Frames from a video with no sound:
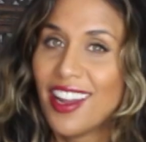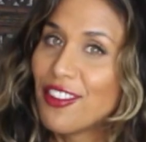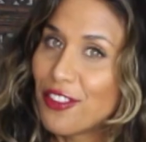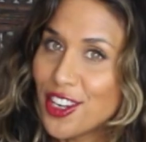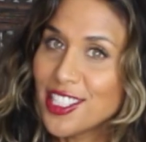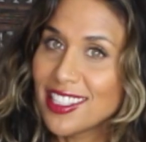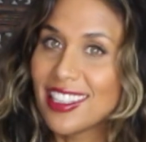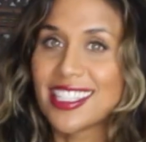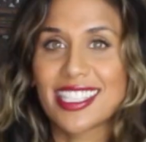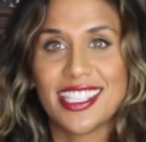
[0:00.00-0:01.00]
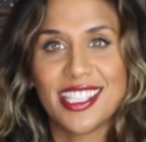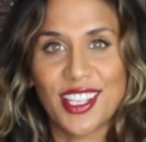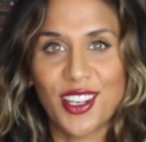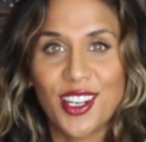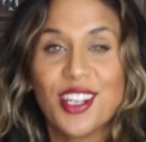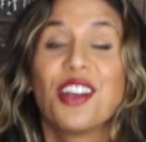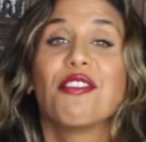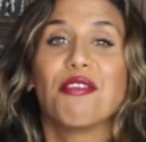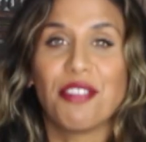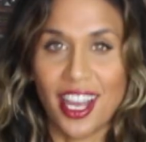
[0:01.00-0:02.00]
First, let's consider
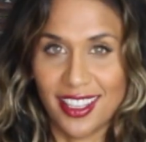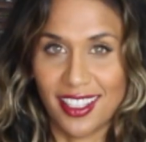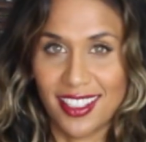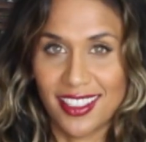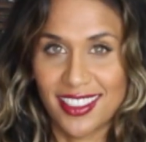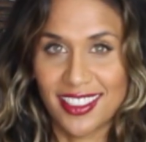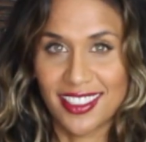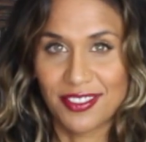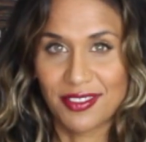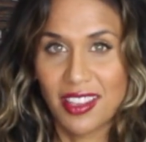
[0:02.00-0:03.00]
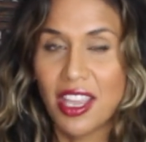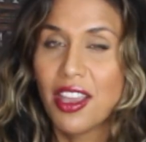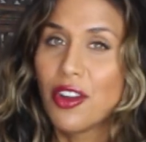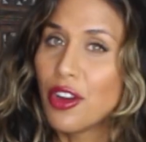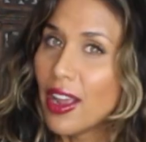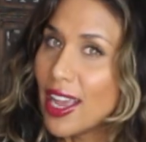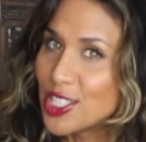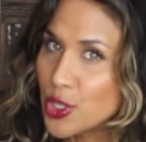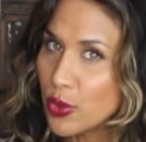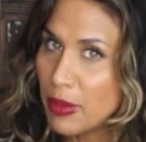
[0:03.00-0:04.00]
vata.
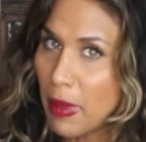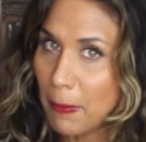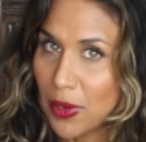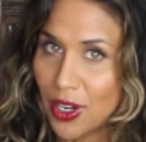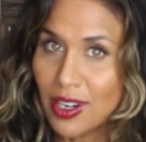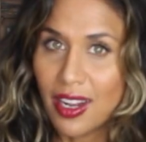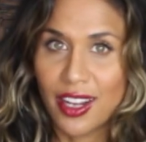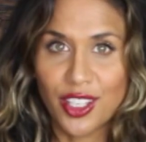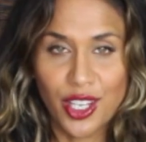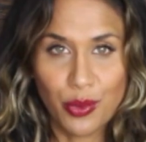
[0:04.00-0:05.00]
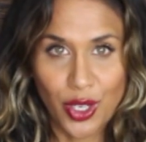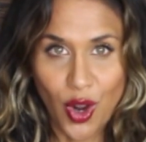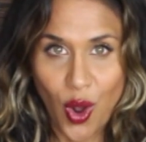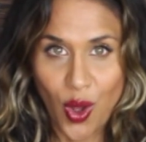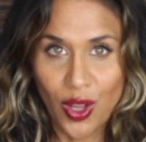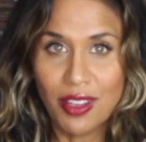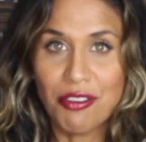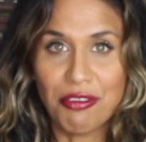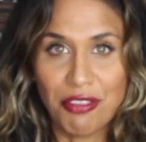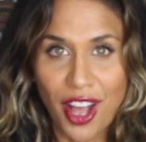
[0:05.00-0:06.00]
As you remember and can recall,
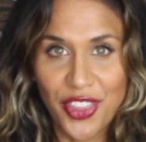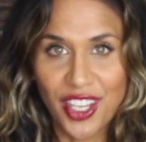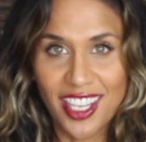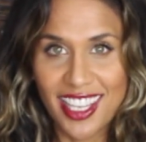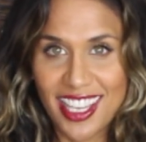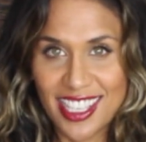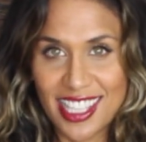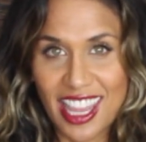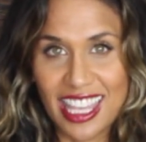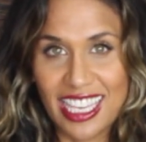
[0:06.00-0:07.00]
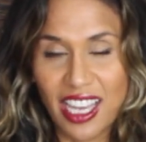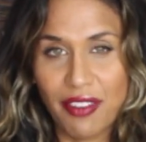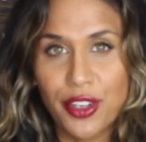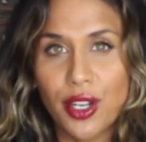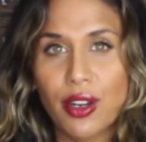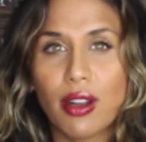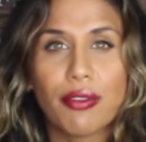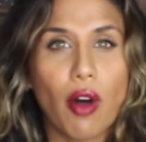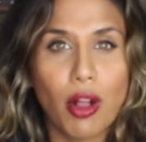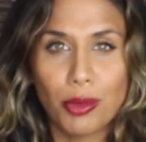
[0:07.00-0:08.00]
vata is the governor
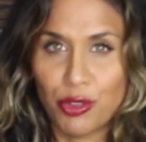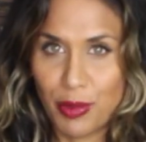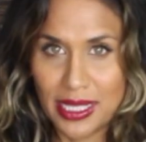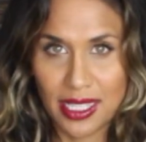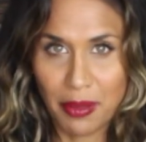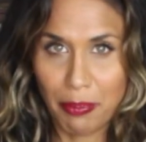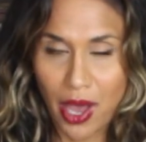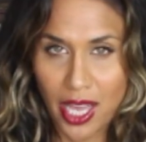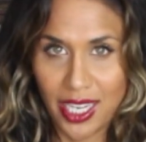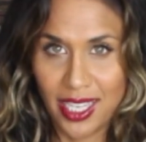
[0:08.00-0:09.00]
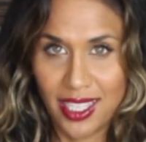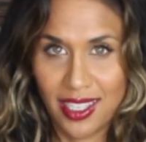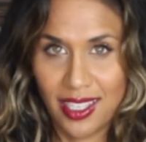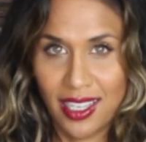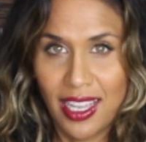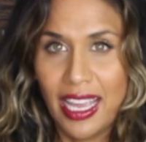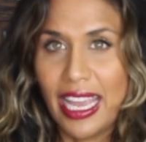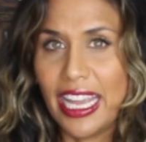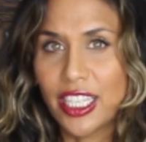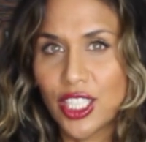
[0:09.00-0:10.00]
of all movements in the body.
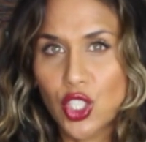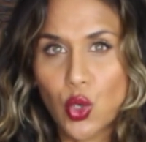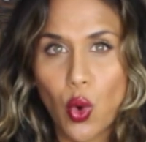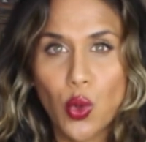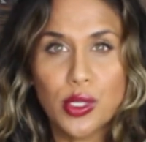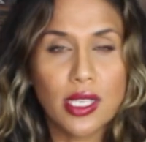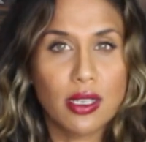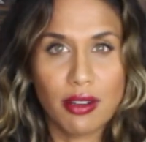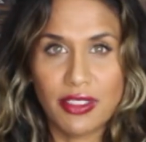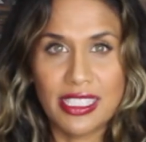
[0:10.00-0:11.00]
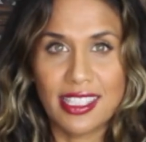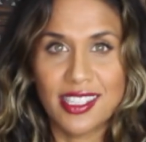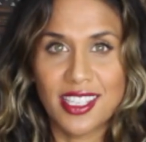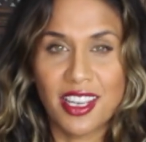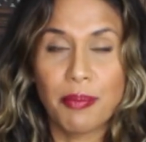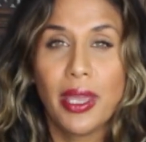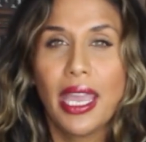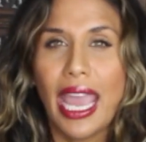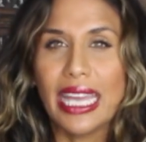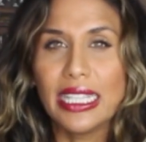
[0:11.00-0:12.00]
It controls the nervous system
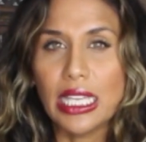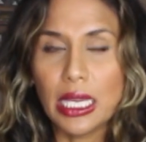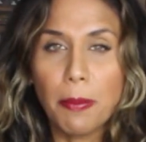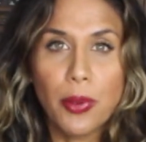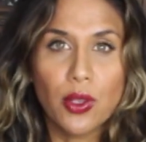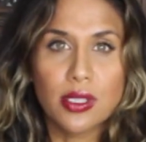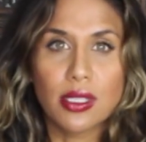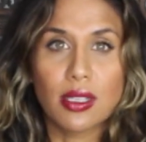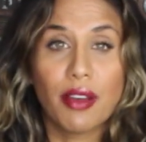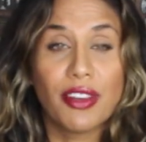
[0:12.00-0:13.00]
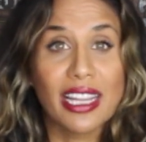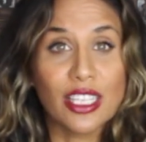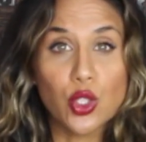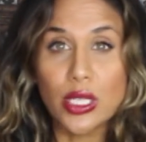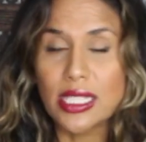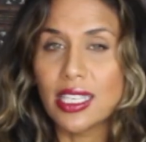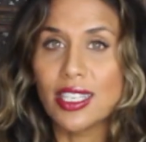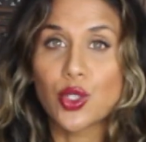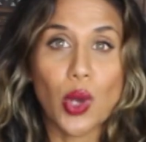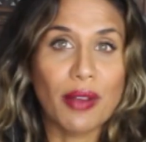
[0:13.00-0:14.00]
and the impulses of
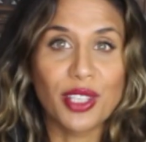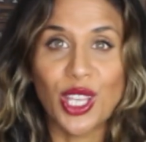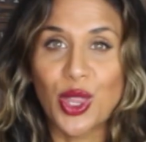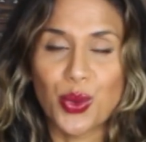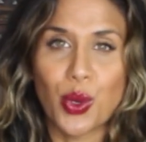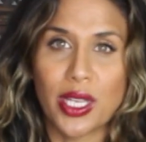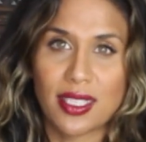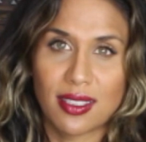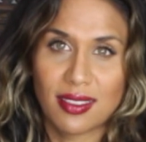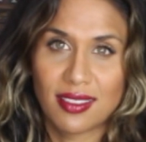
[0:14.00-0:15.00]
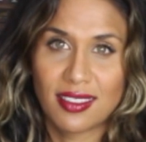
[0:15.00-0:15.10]
electricity traveling through it.